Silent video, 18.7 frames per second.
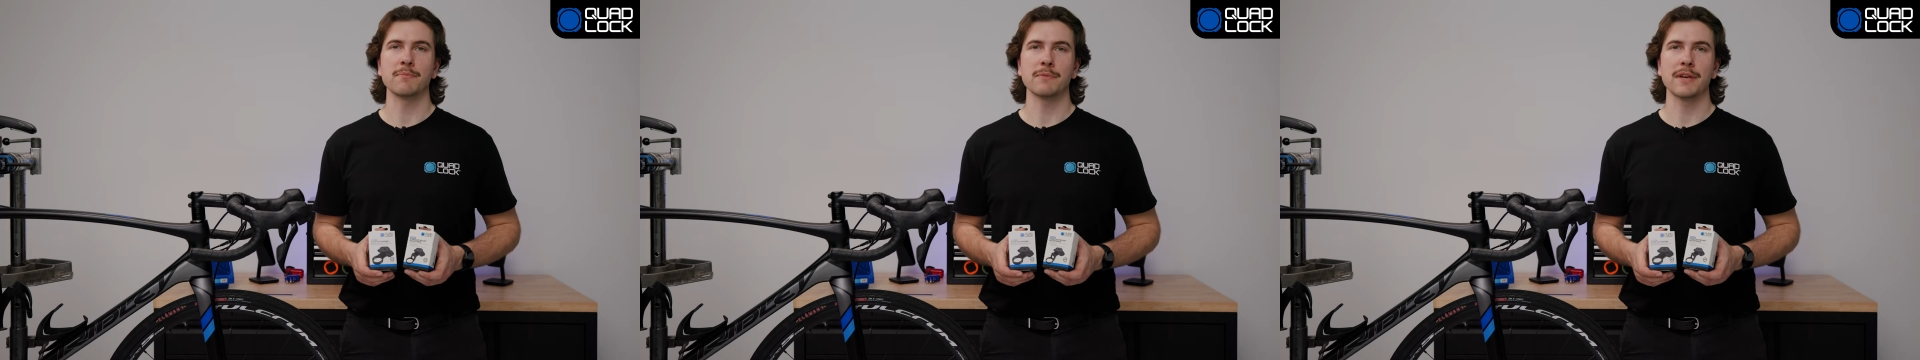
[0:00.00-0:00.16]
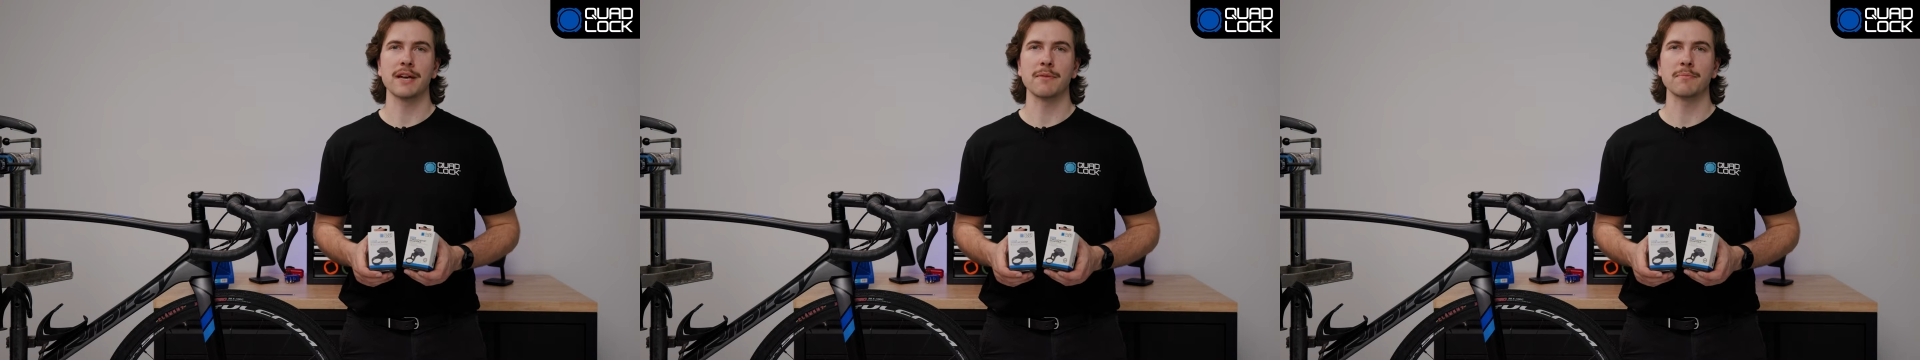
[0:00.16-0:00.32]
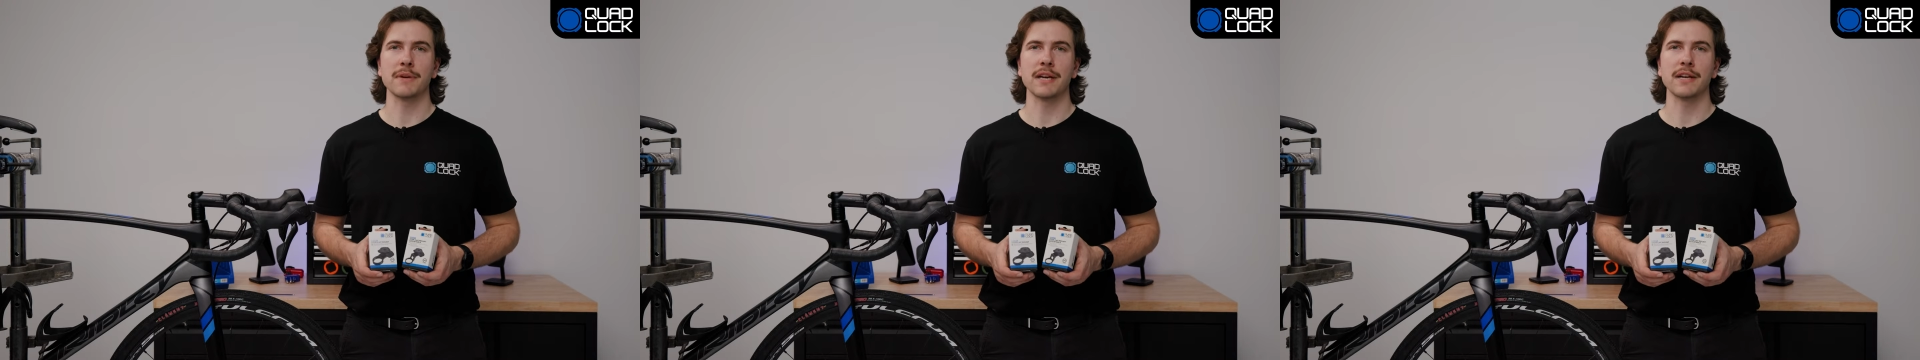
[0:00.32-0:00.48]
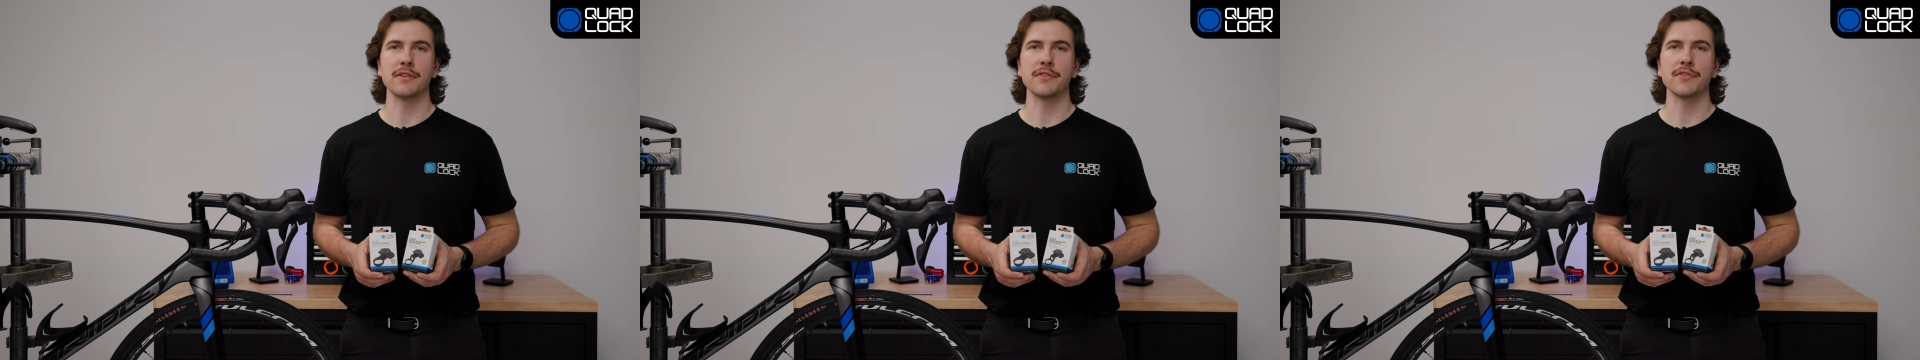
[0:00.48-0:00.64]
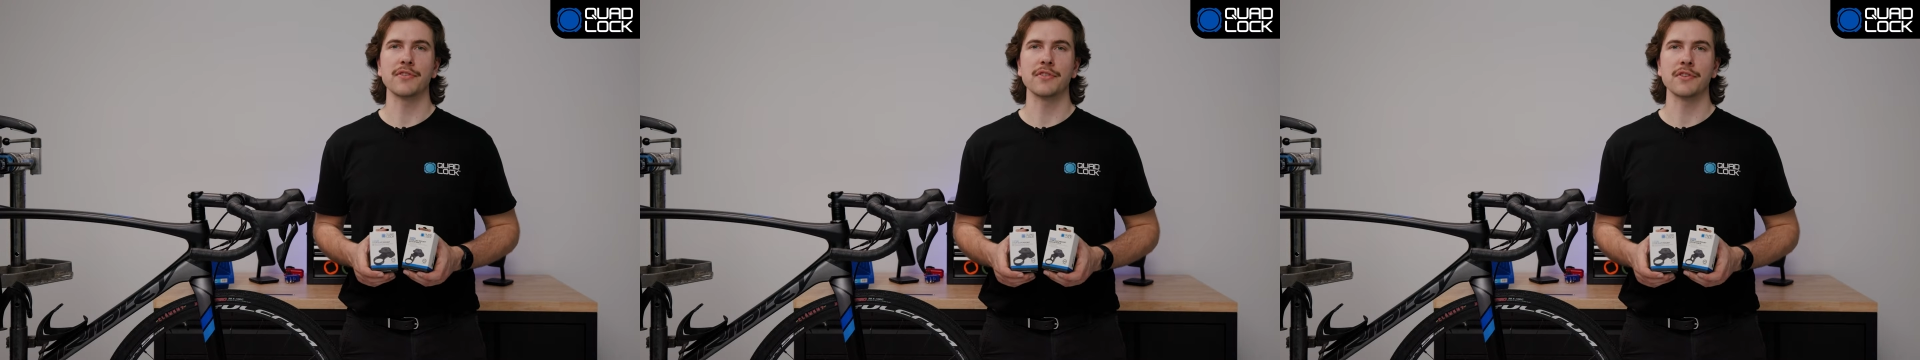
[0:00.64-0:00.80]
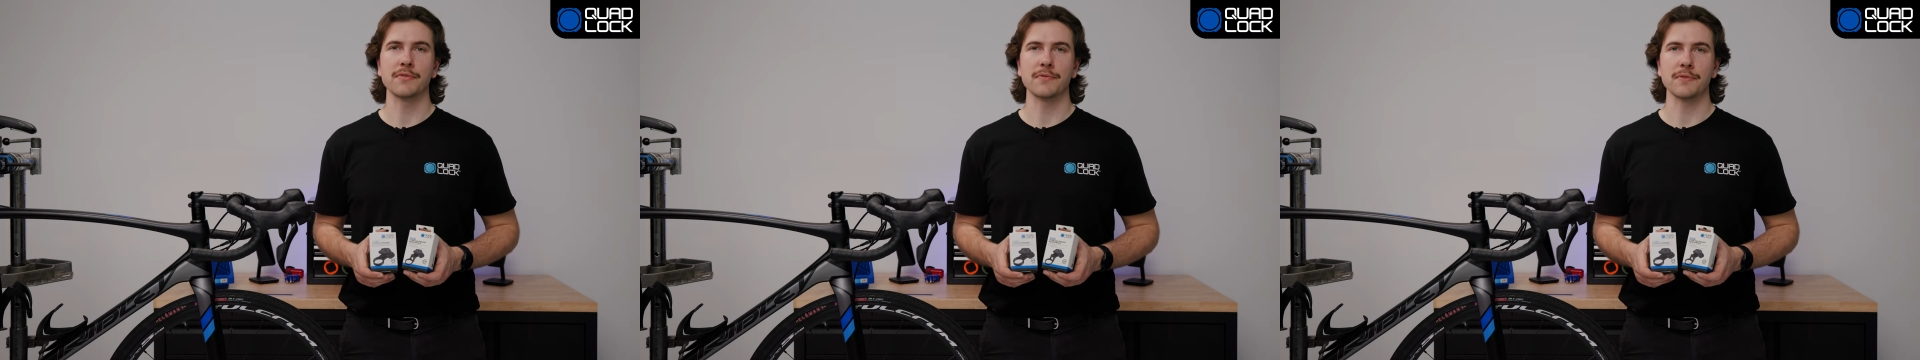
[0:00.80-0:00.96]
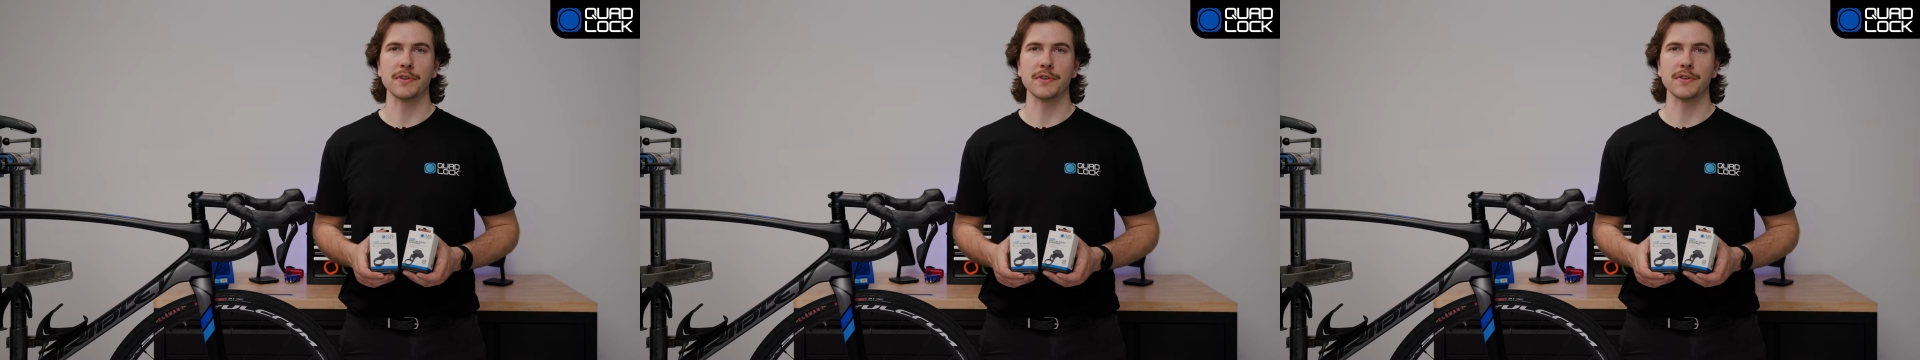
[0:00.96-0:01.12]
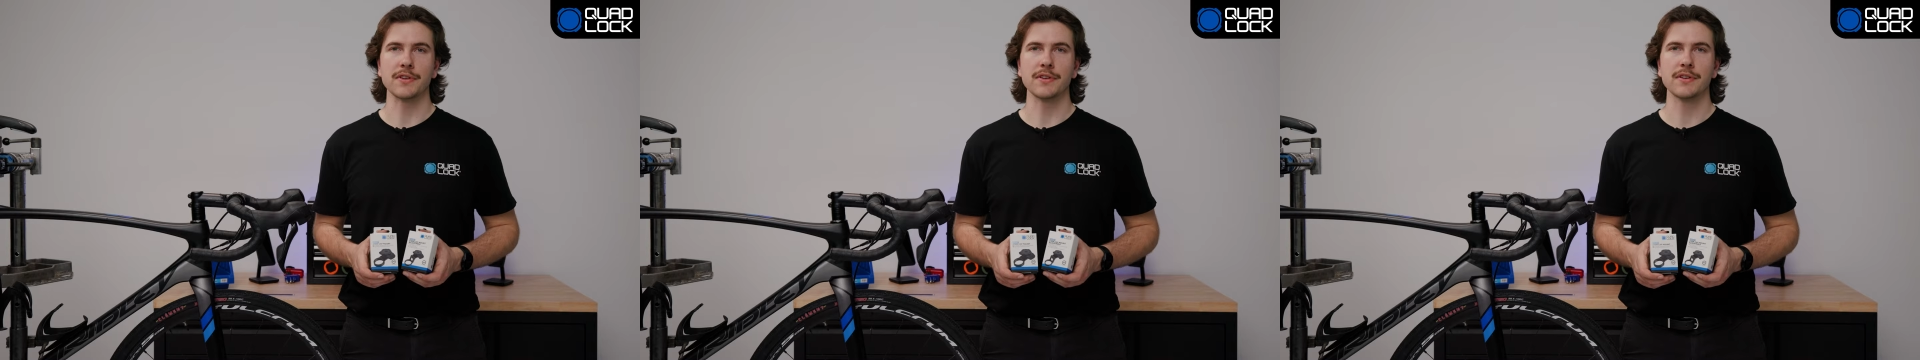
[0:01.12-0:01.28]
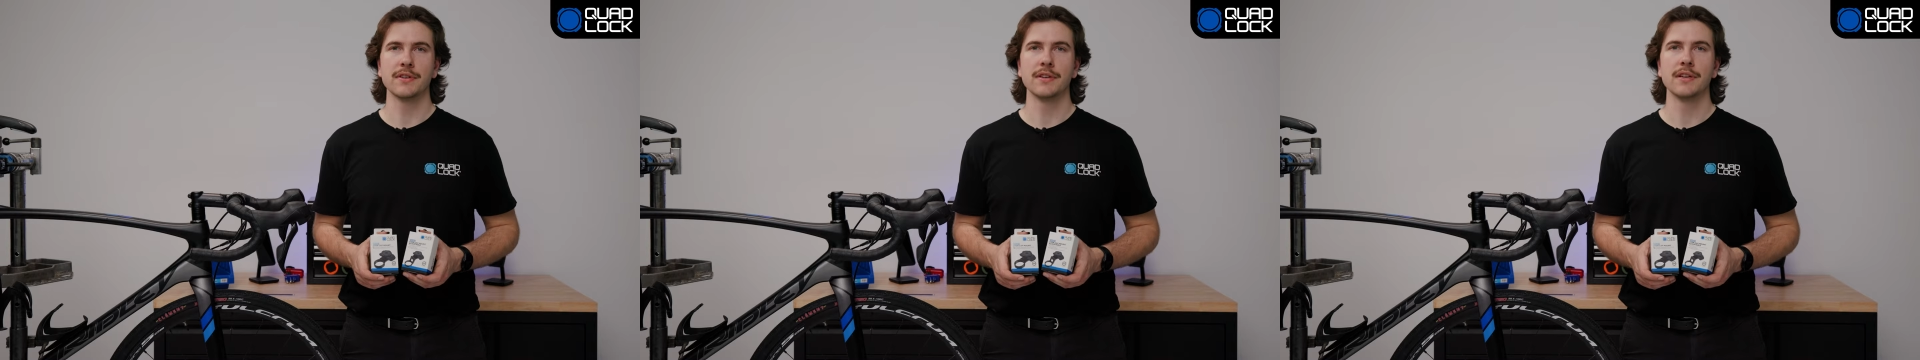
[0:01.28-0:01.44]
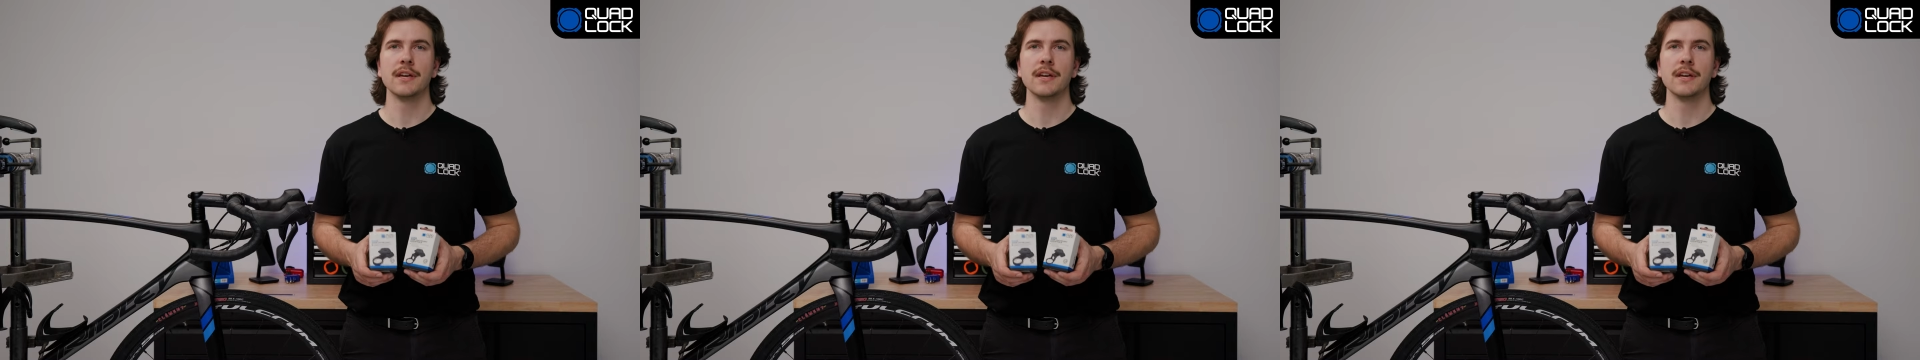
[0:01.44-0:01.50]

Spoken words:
cap mount is suited for you,